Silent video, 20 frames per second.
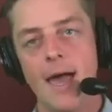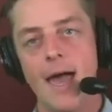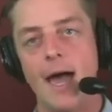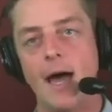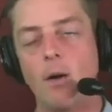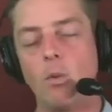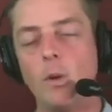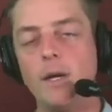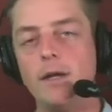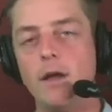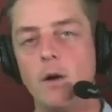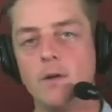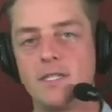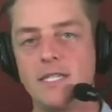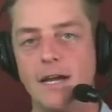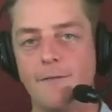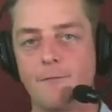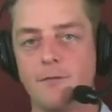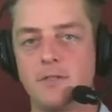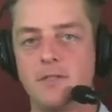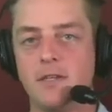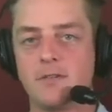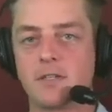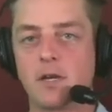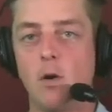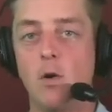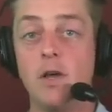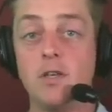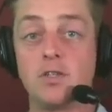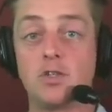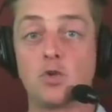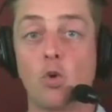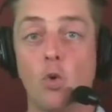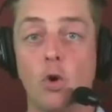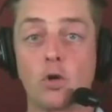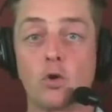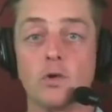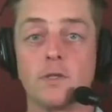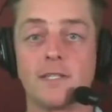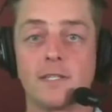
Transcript: and we know San Francisco historical